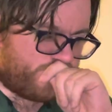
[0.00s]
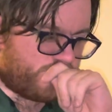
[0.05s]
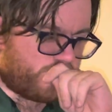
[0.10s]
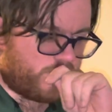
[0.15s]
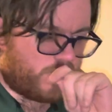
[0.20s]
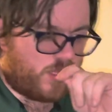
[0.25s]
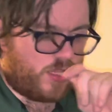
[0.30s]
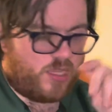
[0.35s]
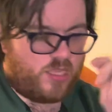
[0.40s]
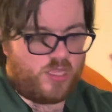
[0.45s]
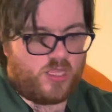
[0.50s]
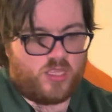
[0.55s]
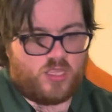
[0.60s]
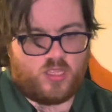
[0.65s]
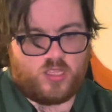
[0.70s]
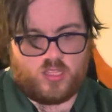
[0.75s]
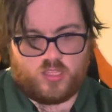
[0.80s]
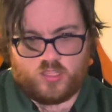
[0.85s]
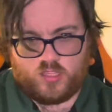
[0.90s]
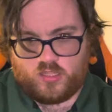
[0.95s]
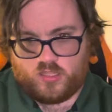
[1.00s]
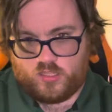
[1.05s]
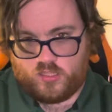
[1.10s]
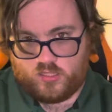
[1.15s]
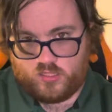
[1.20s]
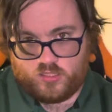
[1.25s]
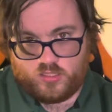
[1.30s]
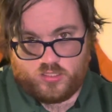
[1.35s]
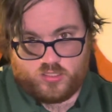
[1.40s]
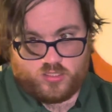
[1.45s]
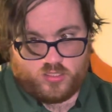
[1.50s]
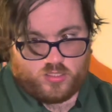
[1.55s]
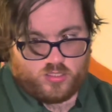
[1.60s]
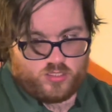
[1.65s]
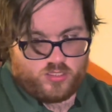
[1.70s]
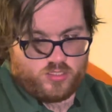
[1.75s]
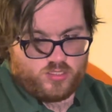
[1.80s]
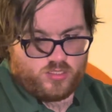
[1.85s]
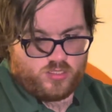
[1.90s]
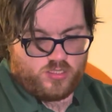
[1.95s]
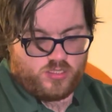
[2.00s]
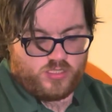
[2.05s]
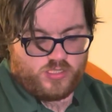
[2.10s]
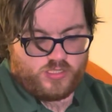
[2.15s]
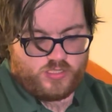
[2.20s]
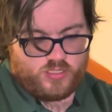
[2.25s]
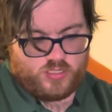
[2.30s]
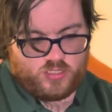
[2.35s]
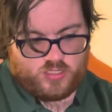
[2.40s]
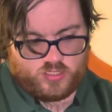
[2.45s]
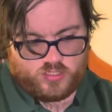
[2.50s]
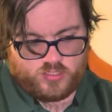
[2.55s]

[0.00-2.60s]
Nobody speaks.